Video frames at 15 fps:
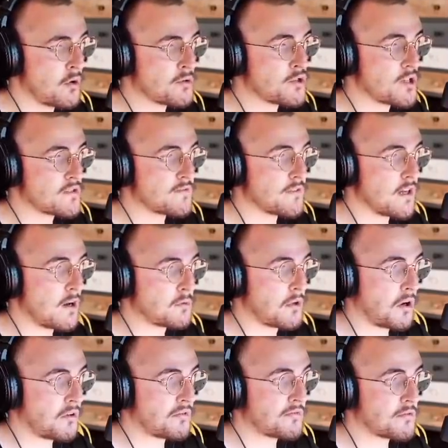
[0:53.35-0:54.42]
just out
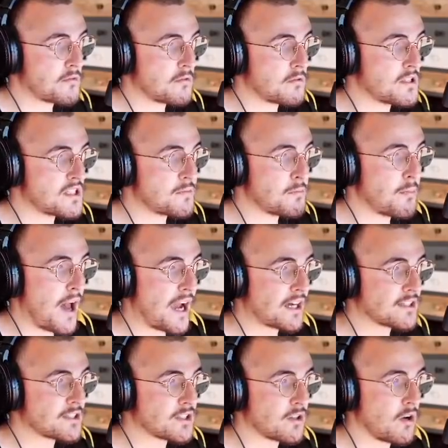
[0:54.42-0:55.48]
of
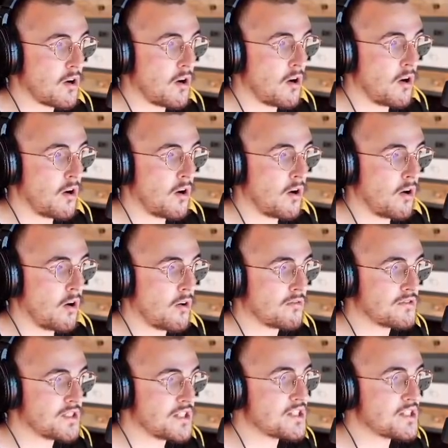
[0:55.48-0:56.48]
respect of the